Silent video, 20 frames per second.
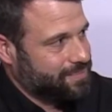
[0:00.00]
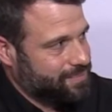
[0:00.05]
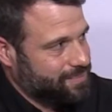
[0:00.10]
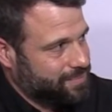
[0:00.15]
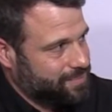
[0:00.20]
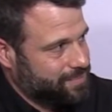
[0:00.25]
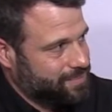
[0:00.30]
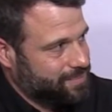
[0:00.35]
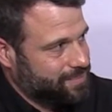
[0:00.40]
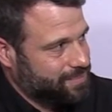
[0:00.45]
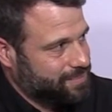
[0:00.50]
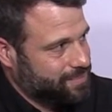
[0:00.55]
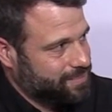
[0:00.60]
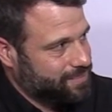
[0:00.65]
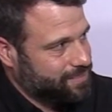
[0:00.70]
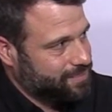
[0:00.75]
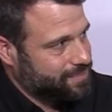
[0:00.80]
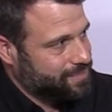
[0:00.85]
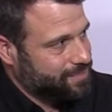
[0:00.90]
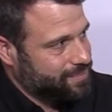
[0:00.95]

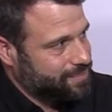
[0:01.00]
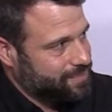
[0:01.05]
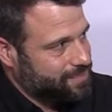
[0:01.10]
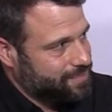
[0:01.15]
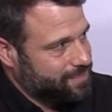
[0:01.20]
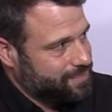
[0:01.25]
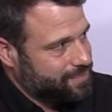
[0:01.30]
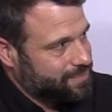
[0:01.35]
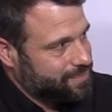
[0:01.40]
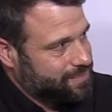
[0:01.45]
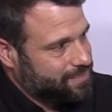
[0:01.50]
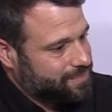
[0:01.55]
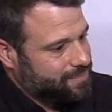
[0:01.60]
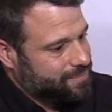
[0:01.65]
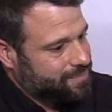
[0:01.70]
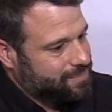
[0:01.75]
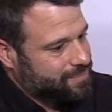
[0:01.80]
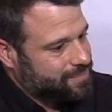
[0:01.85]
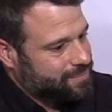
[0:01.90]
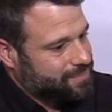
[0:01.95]

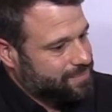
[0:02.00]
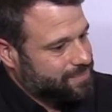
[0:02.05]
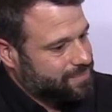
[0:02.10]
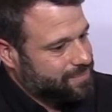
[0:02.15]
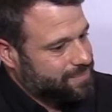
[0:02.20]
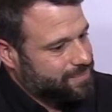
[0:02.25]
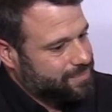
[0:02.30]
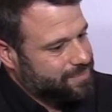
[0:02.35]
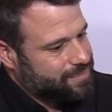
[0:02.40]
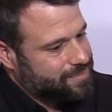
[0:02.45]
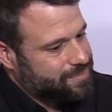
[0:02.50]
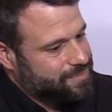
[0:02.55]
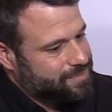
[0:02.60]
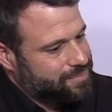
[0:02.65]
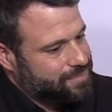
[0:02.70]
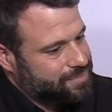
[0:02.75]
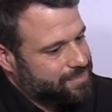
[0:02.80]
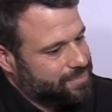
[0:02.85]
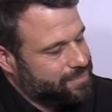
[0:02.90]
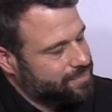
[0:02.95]

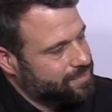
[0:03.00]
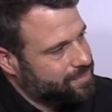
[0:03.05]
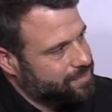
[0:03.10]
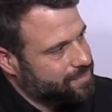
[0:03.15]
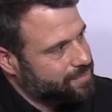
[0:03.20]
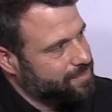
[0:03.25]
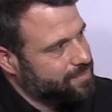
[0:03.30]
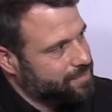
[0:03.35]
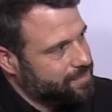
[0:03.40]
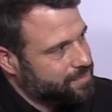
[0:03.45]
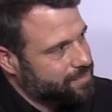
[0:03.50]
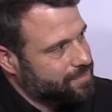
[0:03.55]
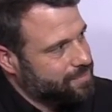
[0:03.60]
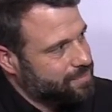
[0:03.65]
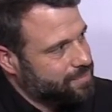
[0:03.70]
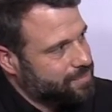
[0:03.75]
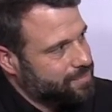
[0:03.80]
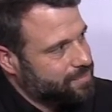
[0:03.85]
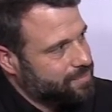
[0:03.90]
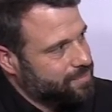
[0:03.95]

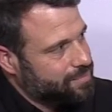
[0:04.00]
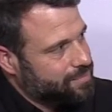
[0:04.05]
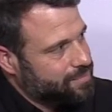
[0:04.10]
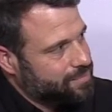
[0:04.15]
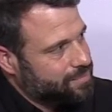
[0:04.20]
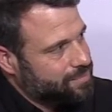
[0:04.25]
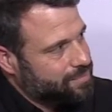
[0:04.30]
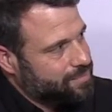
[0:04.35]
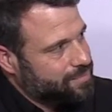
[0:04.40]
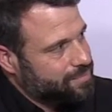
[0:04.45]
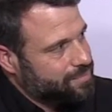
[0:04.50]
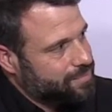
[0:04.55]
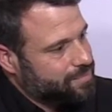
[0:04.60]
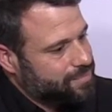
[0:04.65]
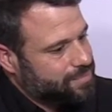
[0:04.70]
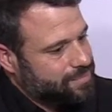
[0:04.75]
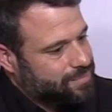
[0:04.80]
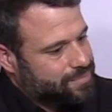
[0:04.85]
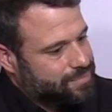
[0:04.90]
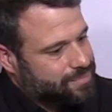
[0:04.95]

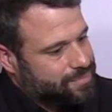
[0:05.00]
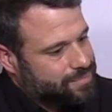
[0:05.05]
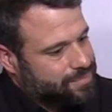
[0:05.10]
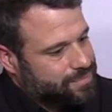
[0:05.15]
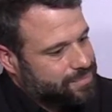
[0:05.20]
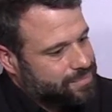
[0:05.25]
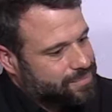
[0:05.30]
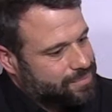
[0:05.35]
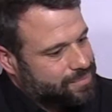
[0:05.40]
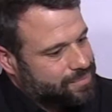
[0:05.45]
This person isn't speaking.